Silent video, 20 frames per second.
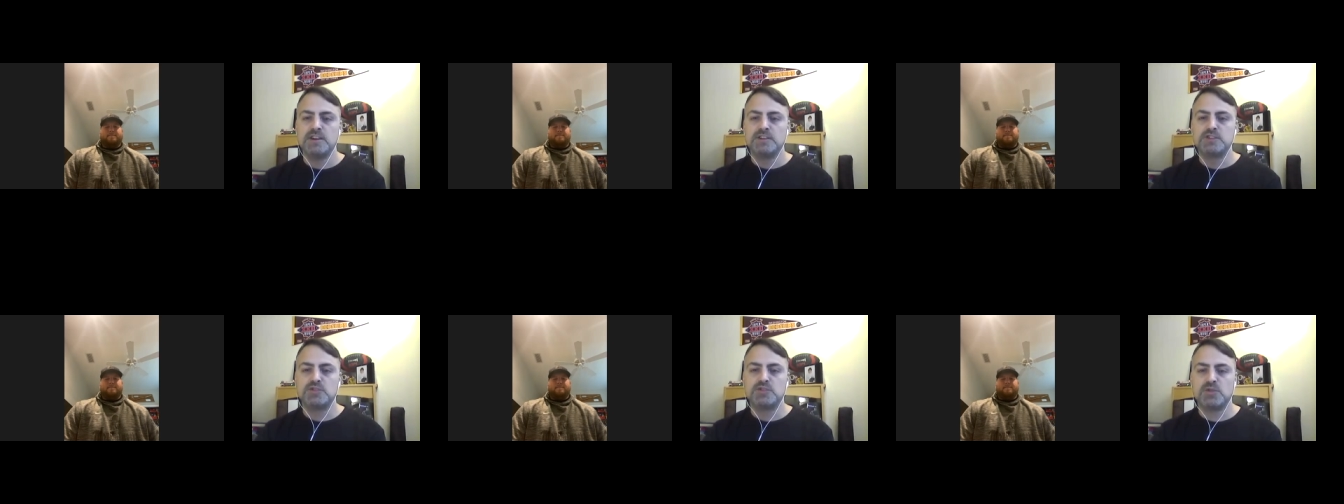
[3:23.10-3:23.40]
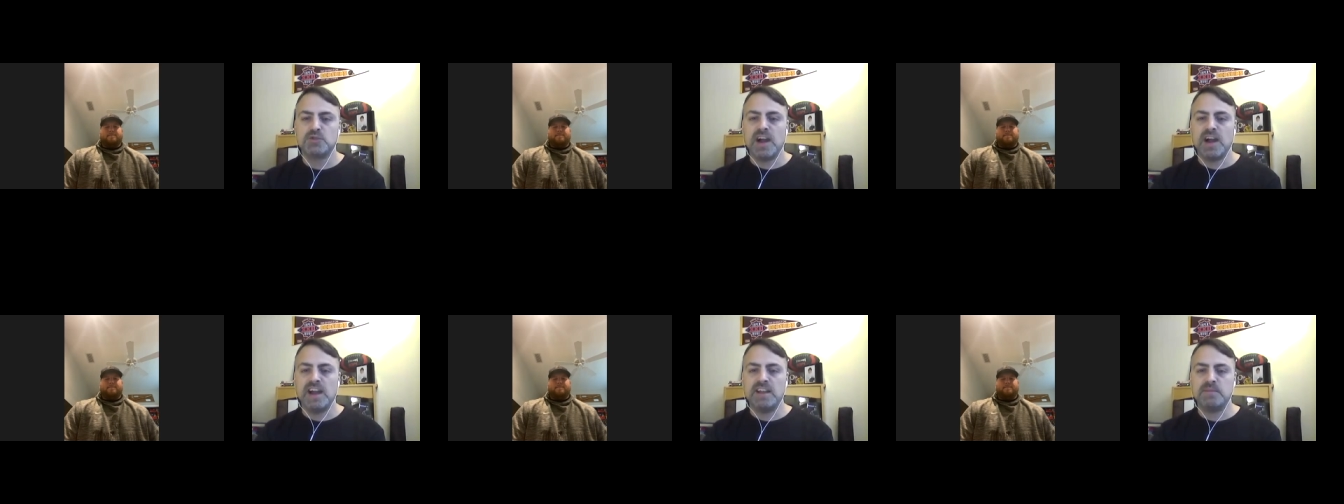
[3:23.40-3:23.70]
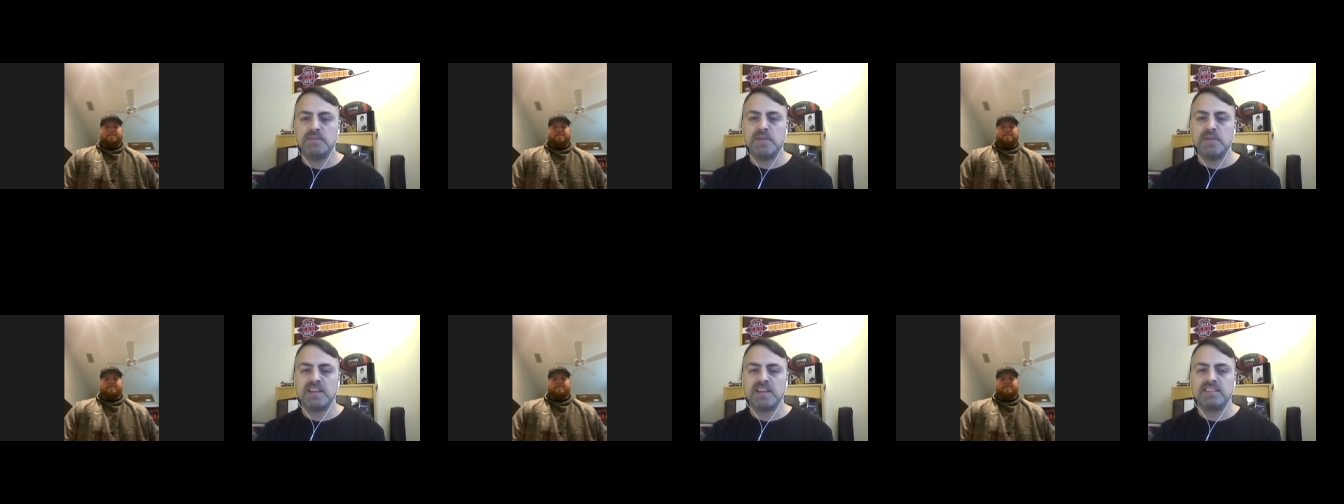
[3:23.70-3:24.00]
try to
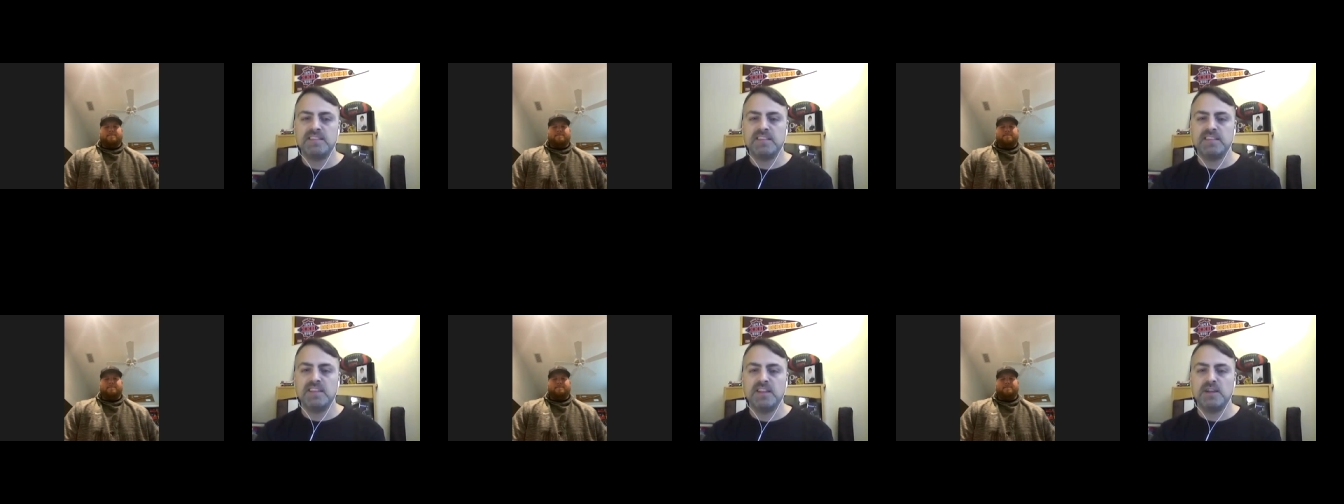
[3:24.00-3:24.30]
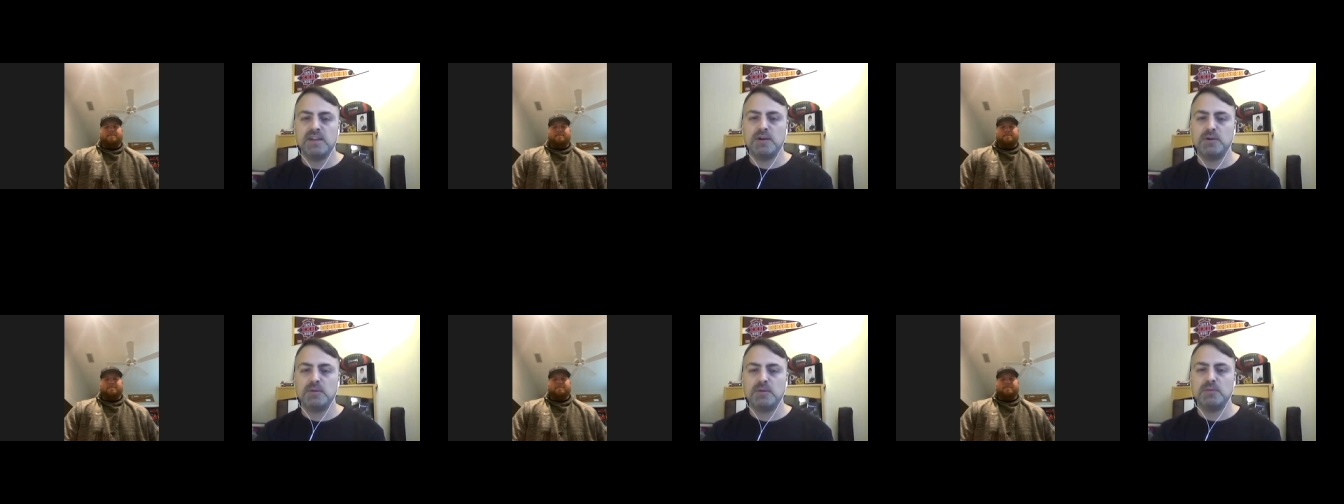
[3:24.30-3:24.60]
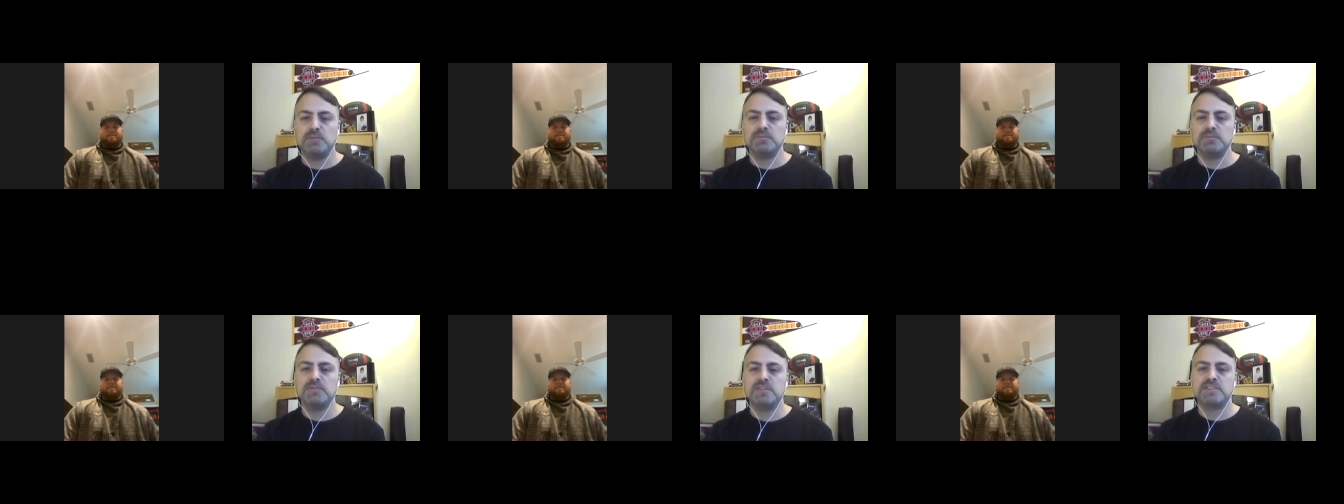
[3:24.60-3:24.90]
make
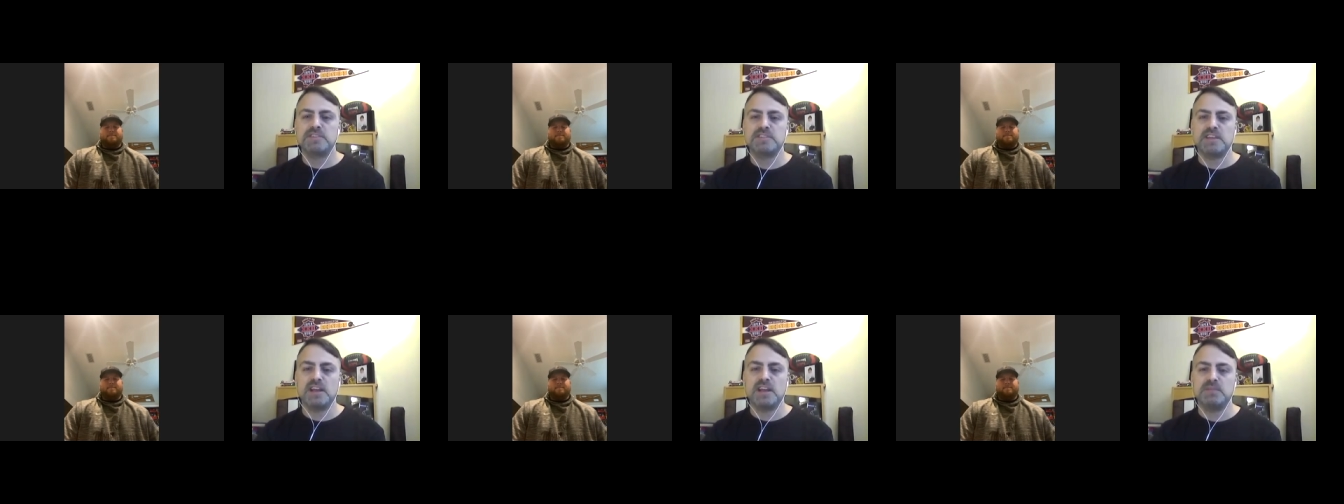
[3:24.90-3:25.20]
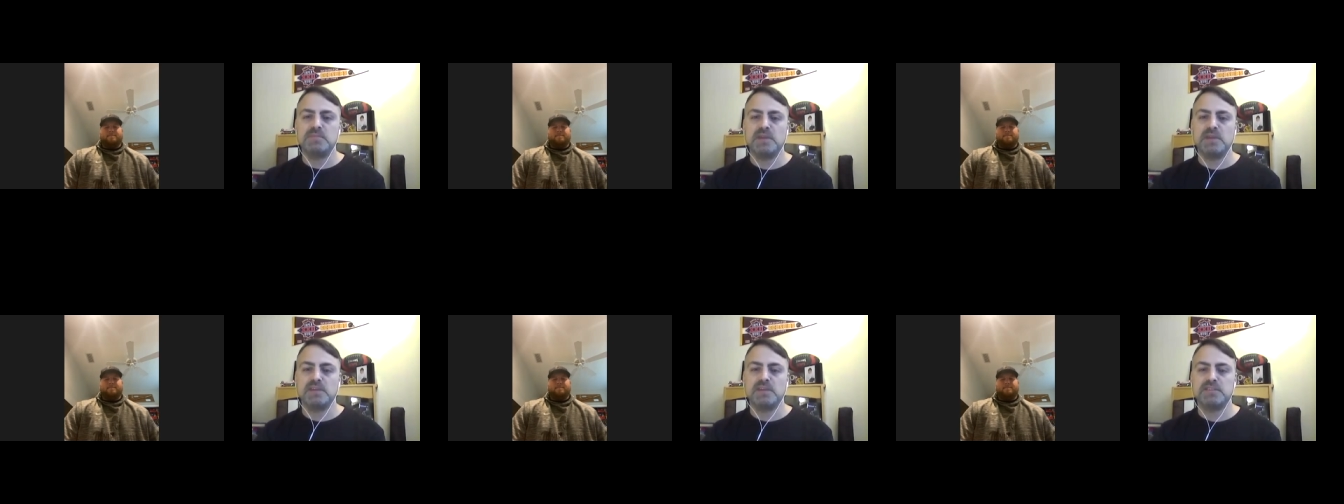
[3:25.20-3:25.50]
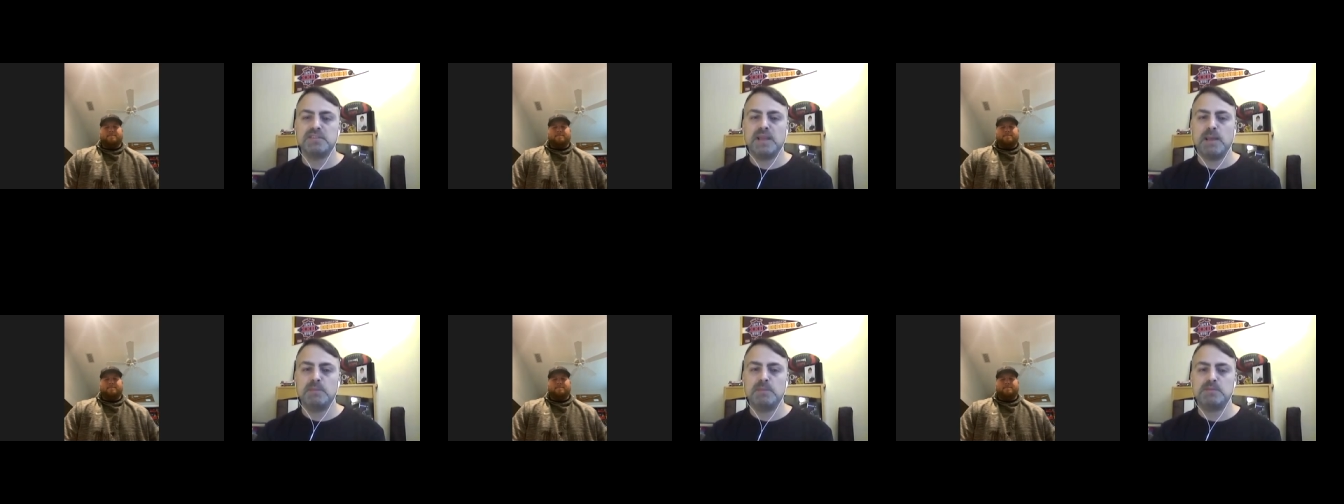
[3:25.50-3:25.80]
the Sun Belt
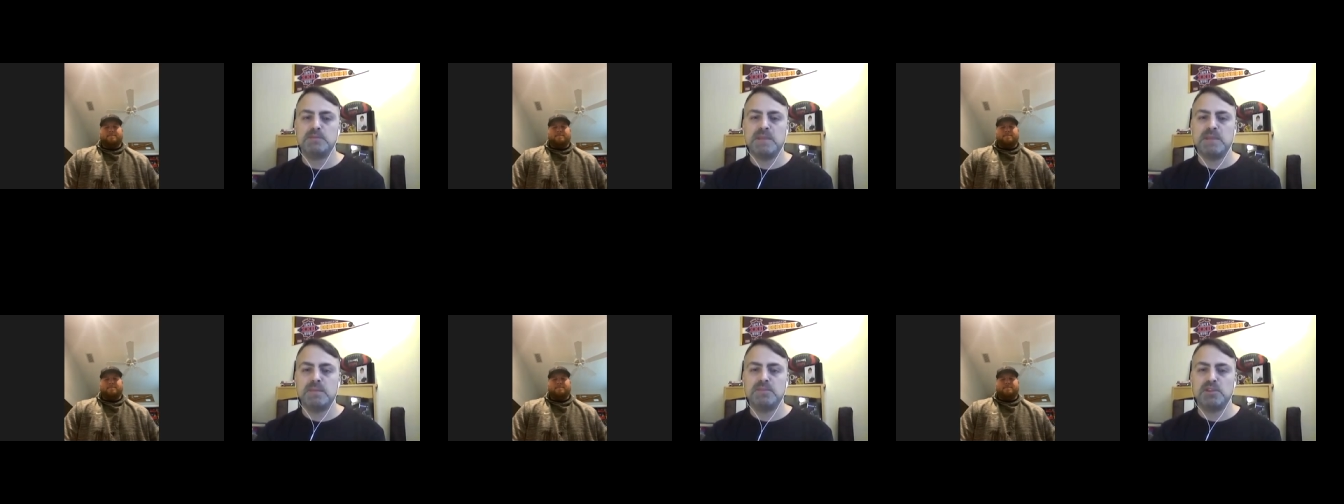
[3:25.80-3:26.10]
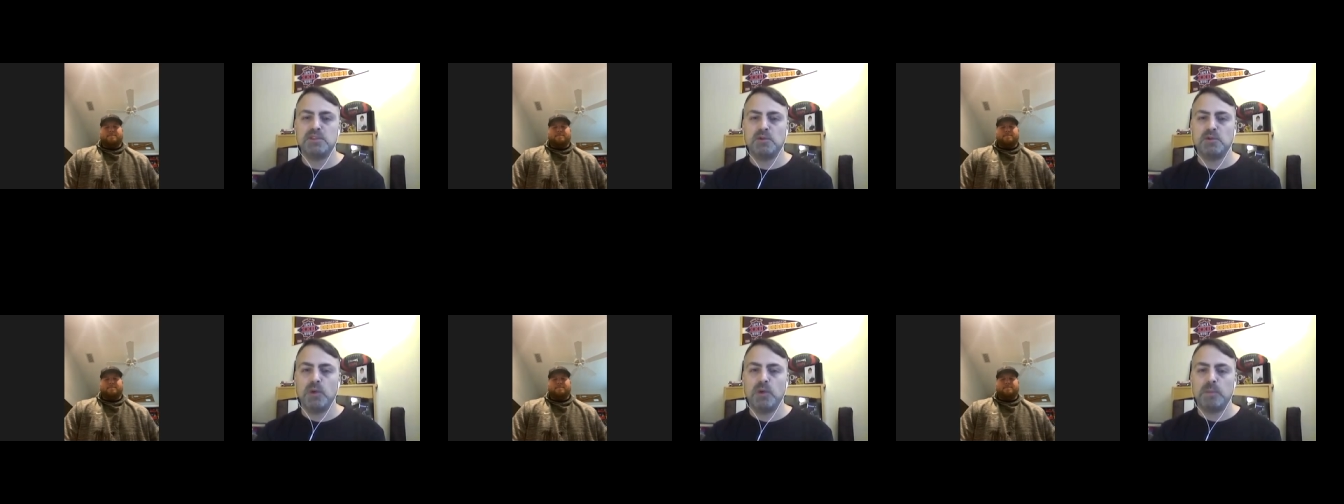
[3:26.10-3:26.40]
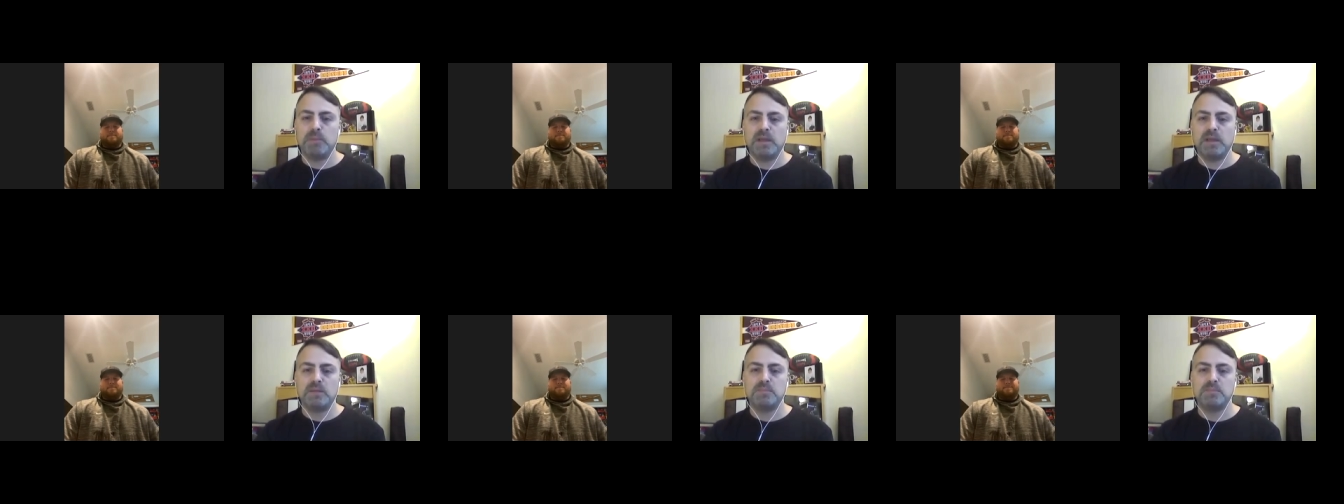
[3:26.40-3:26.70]
teams maybe the
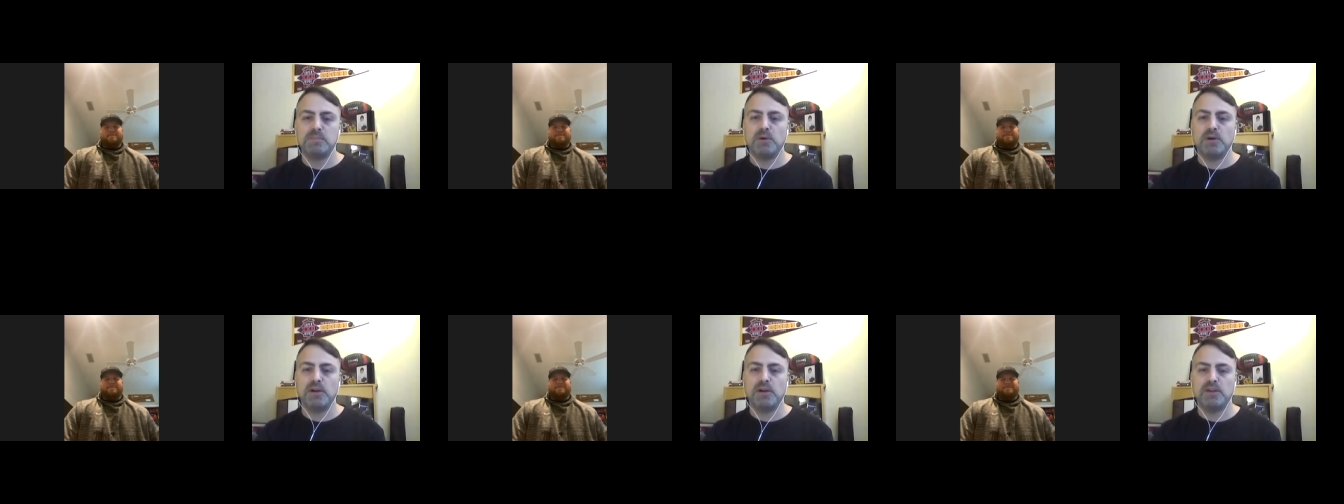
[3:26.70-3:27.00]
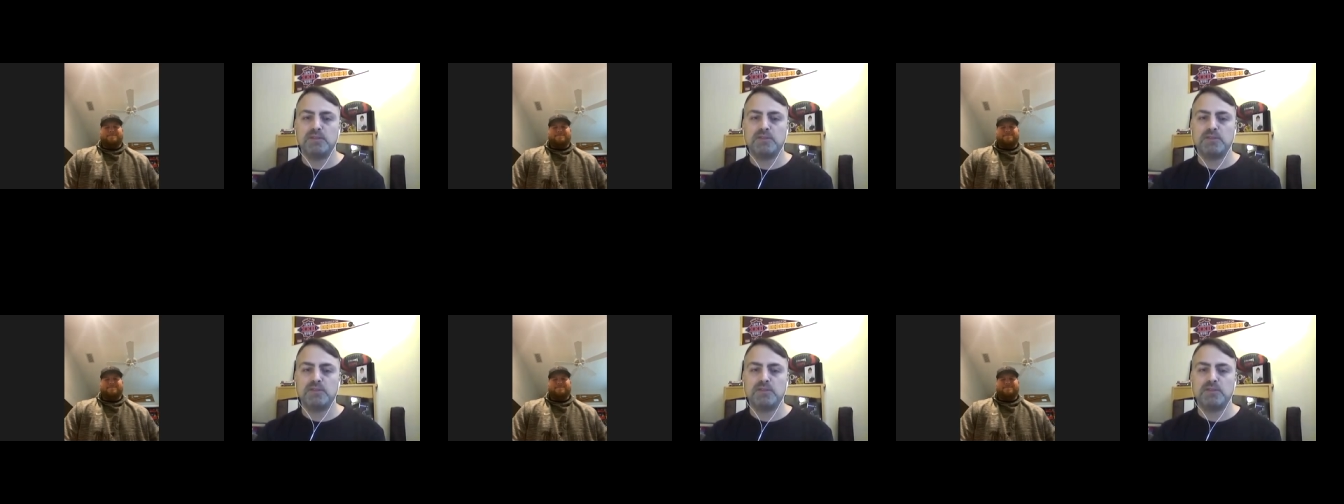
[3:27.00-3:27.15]
whipping boy